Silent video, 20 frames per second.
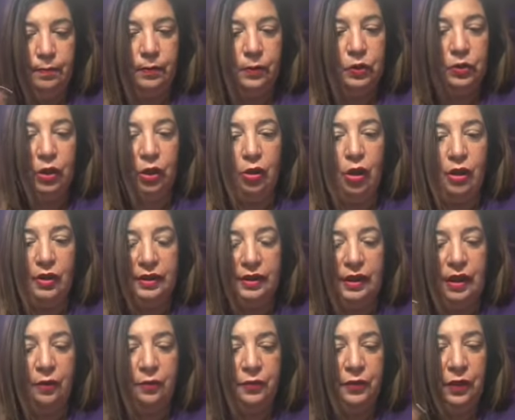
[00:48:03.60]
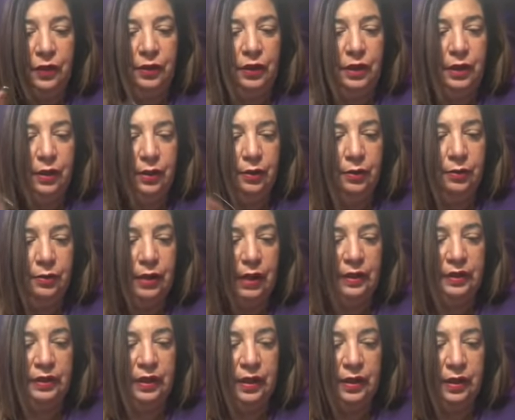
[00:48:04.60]
there's a lot of self-healing here
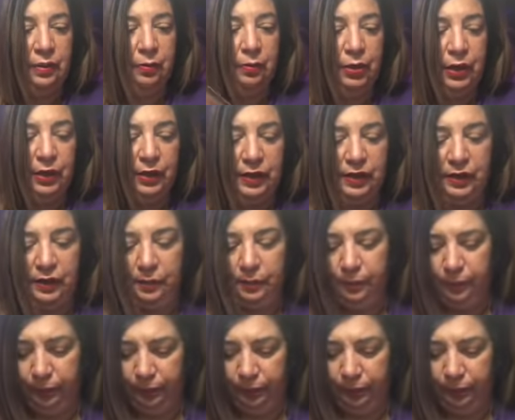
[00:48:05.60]
that's taking place.